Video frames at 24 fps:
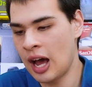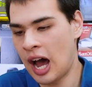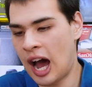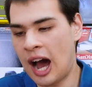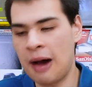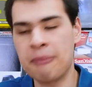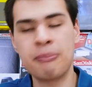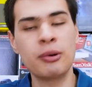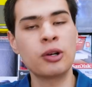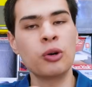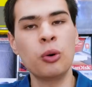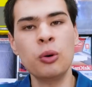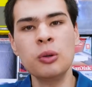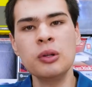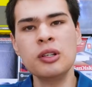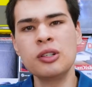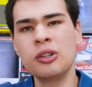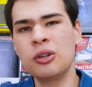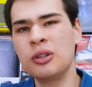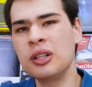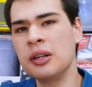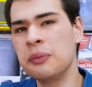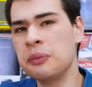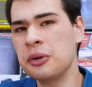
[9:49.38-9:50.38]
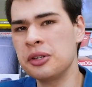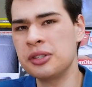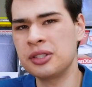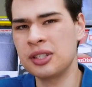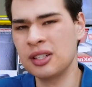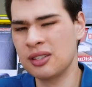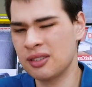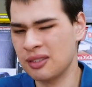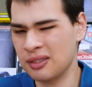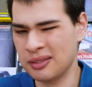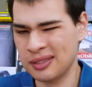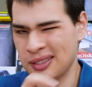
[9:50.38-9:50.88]
uh, but all in all it was
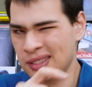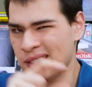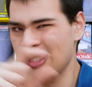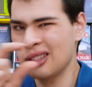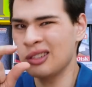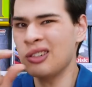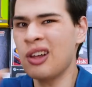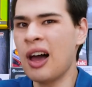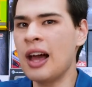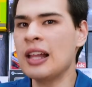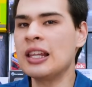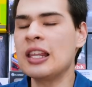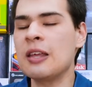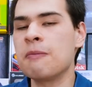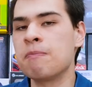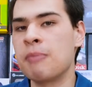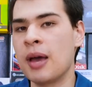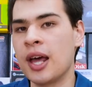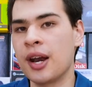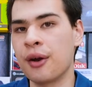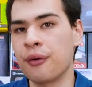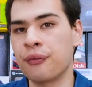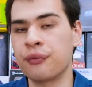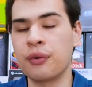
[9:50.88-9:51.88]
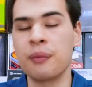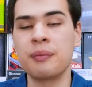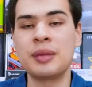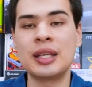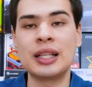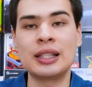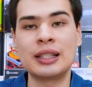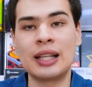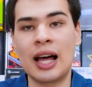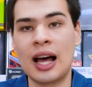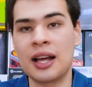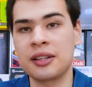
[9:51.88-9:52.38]
just slightly better from
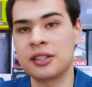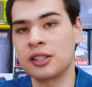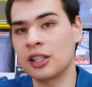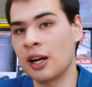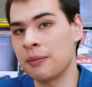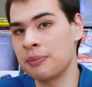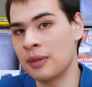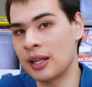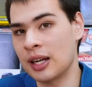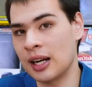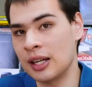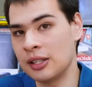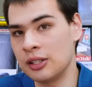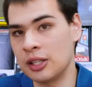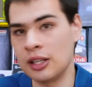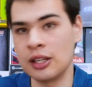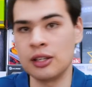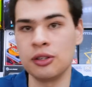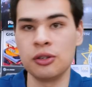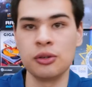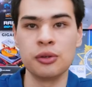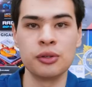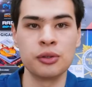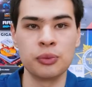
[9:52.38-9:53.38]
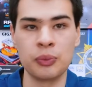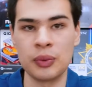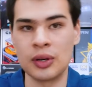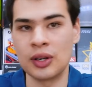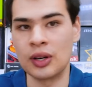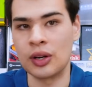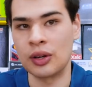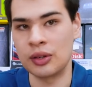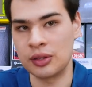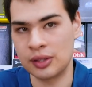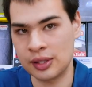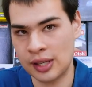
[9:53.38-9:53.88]
the last time that I did use
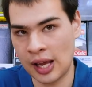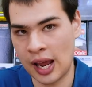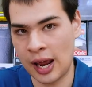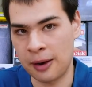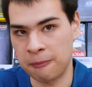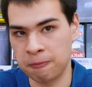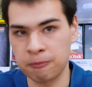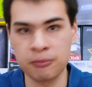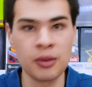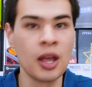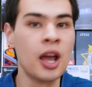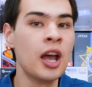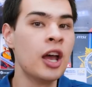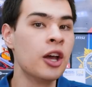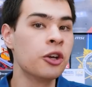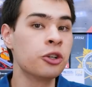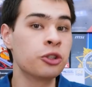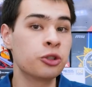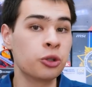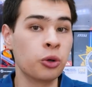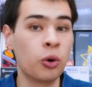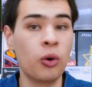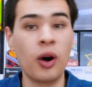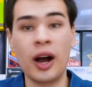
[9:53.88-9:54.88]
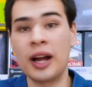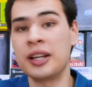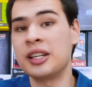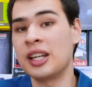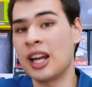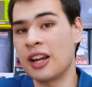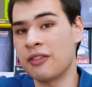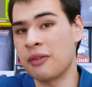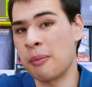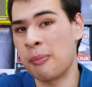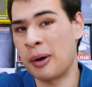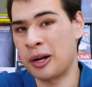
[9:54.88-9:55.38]
Windows 10. Sure, I did
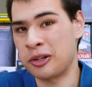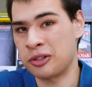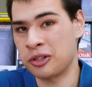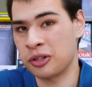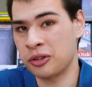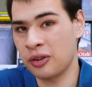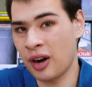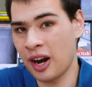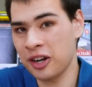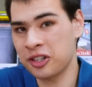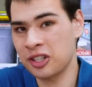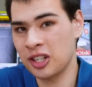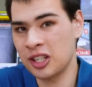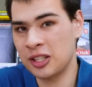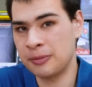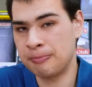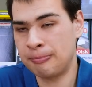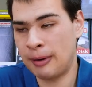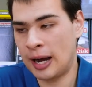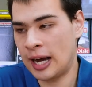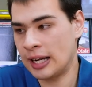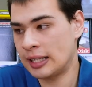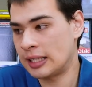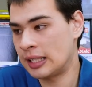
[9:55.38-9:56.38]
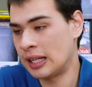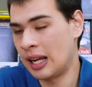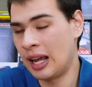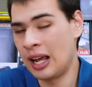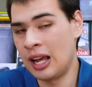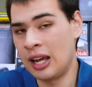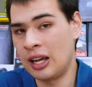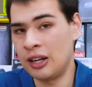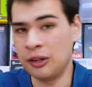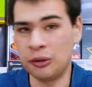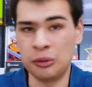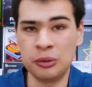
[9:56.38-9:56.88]
have a bunch of crashes, but
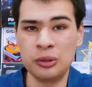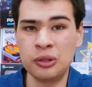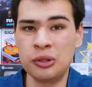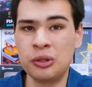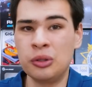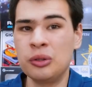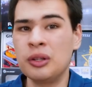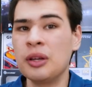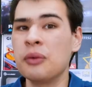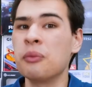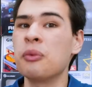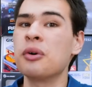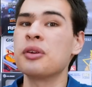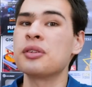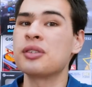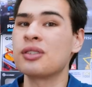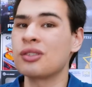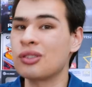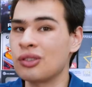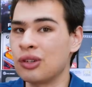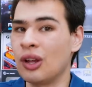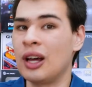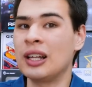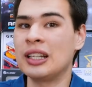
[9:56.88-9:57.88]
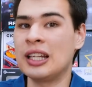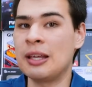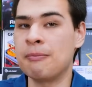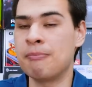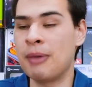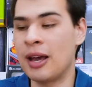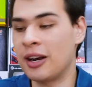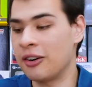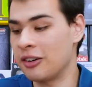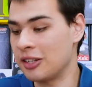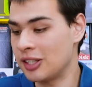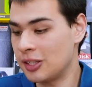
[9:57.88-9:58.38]
all in all, it was slightly
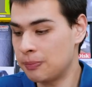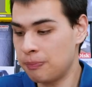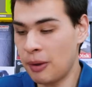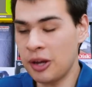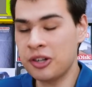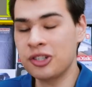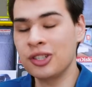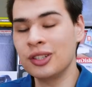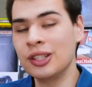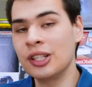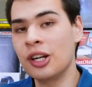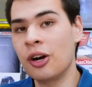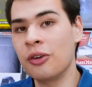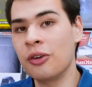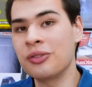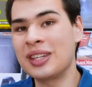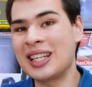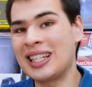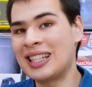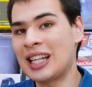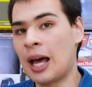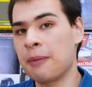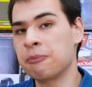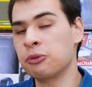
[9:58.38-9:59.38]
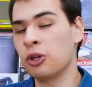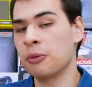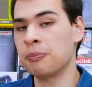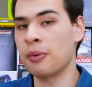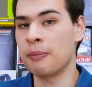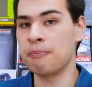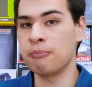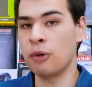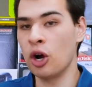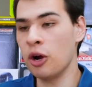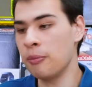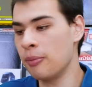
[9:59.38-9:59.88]
better, especially on the laptop and
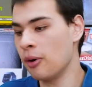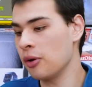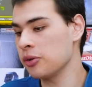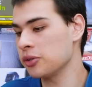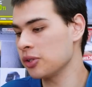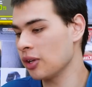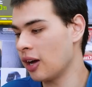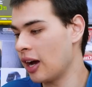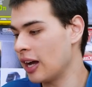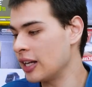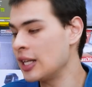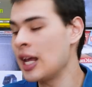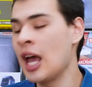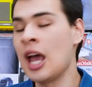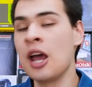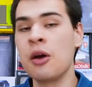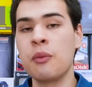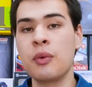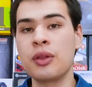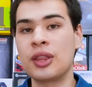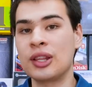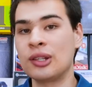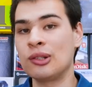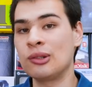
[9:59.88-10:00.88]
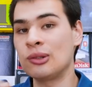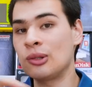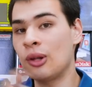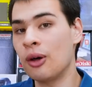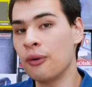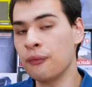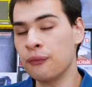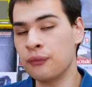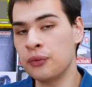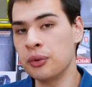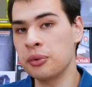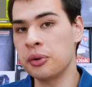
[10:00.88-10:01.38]
mobile side, with a
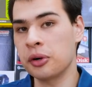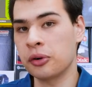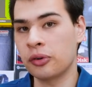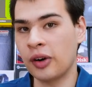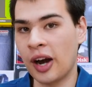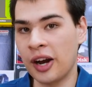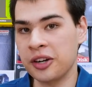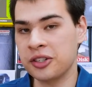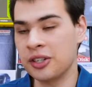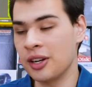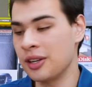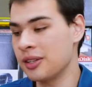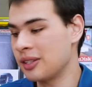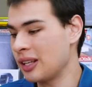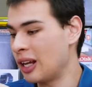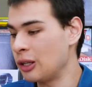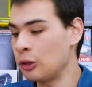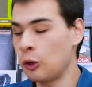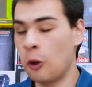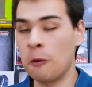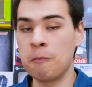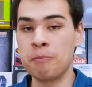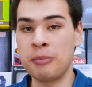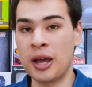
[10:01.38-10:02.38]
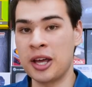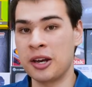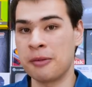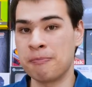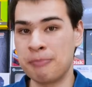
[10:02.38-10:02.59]
lot fewer crashes, a lot better